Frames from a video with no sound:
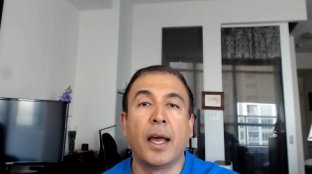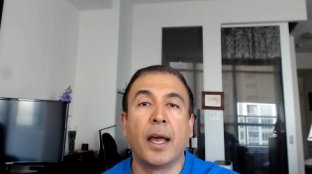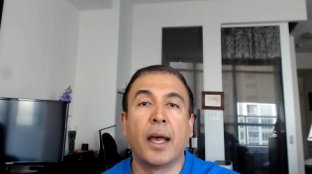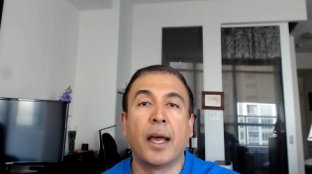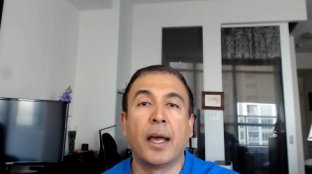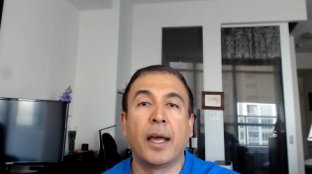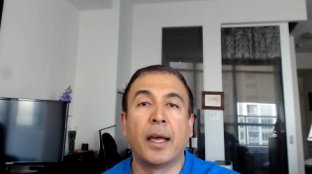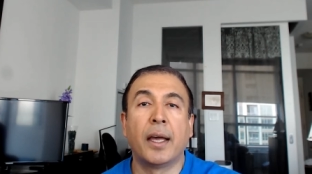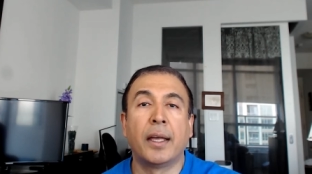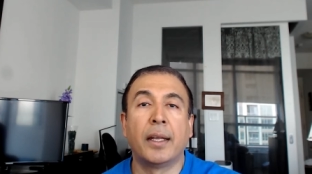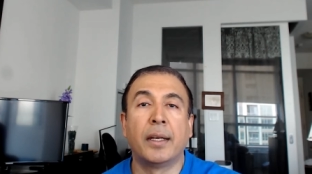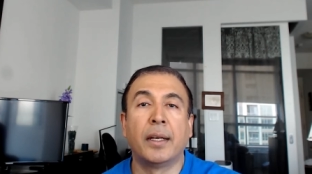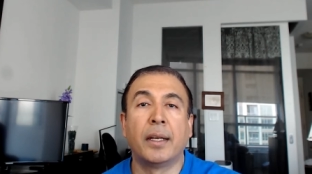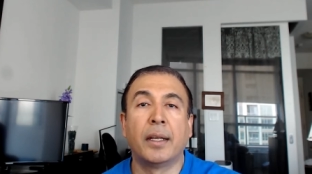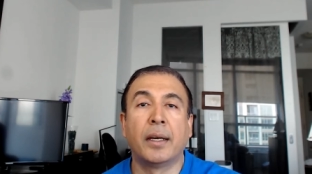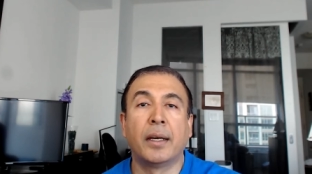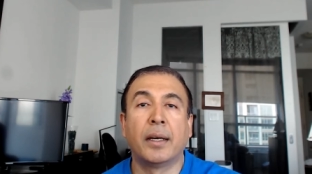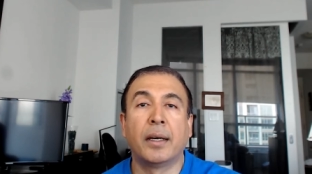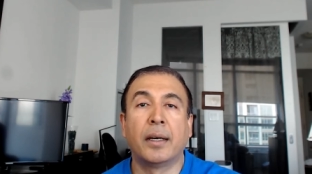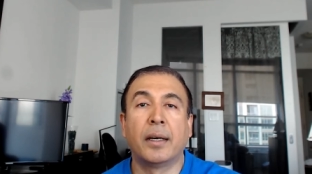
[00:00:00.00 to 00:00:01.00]
And
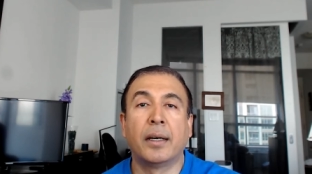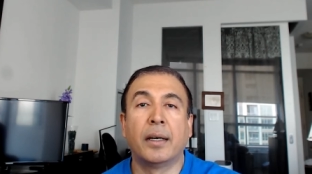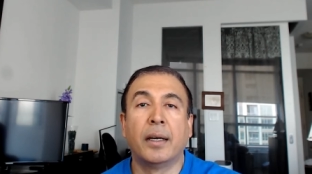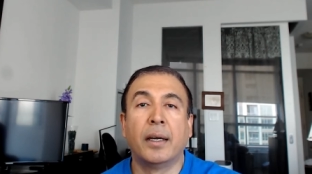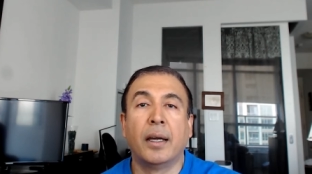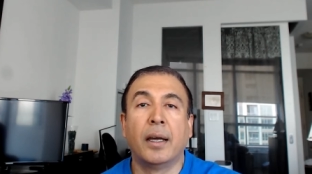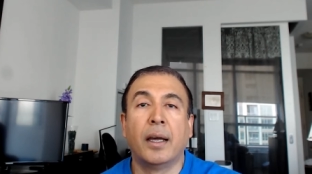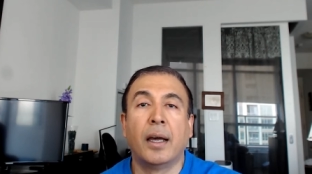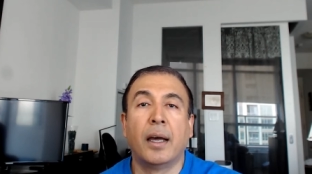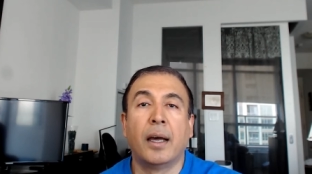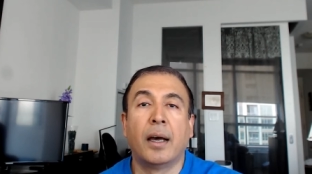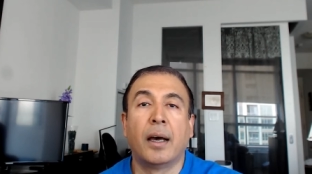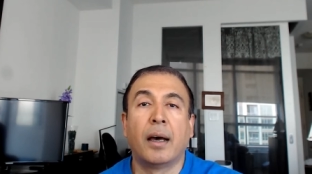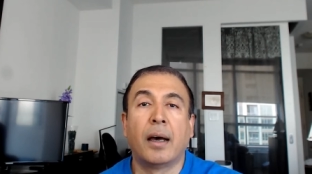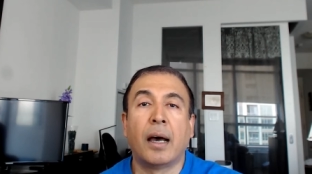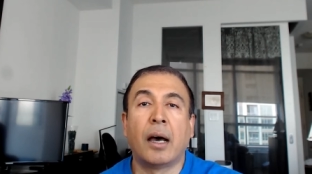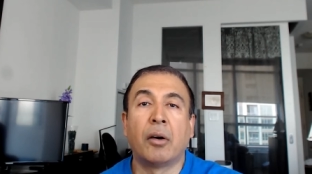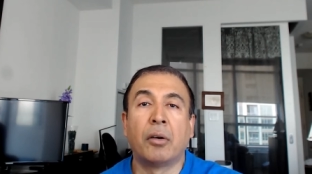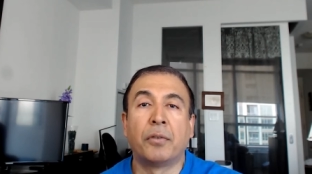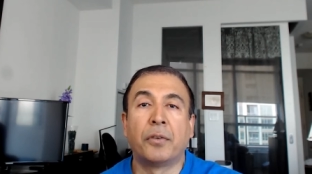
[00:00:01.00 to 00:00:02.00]

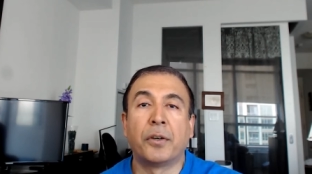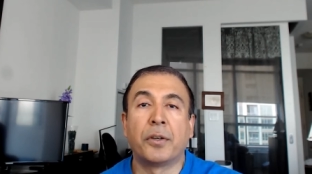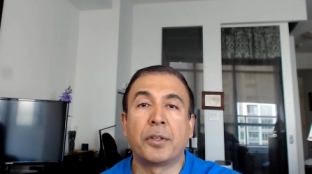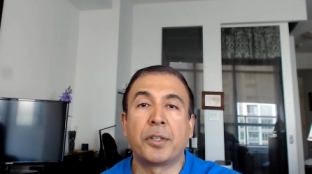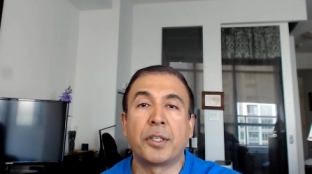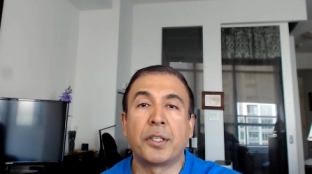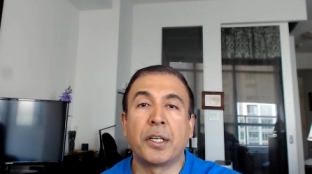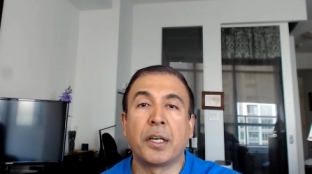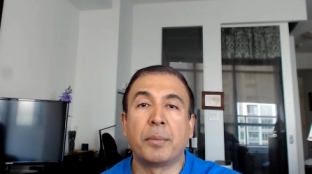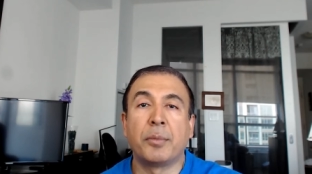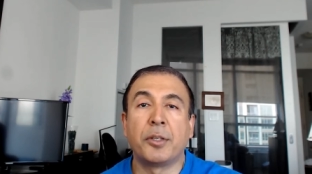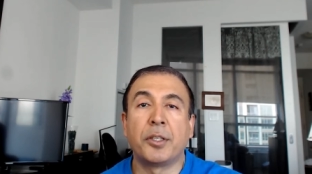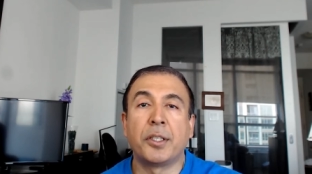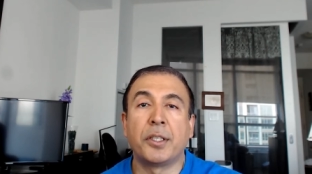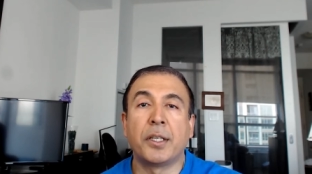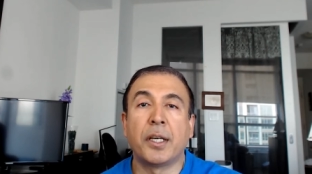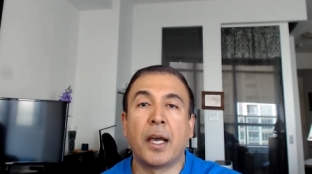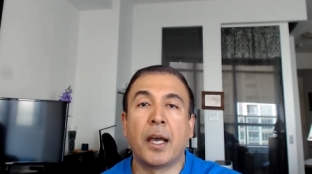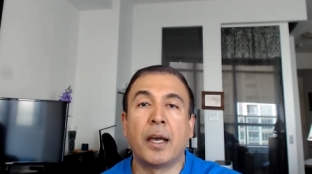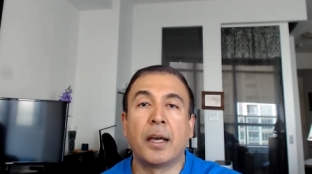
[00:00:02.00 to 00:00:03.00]
however,
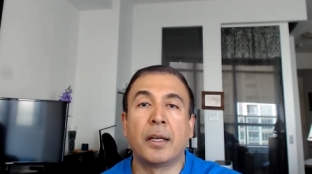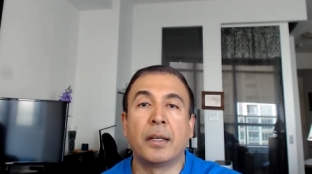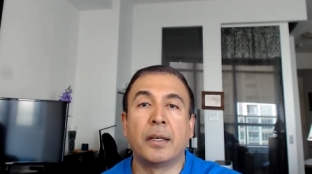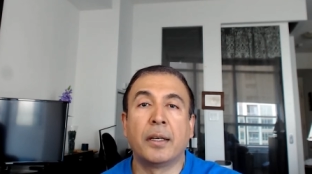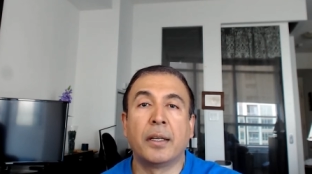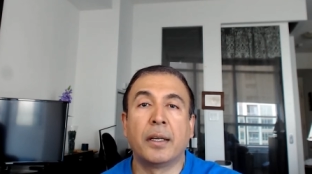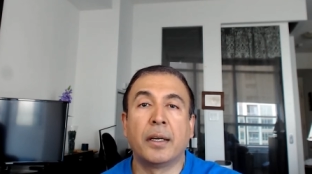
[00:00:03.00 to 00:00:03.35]
CIBC and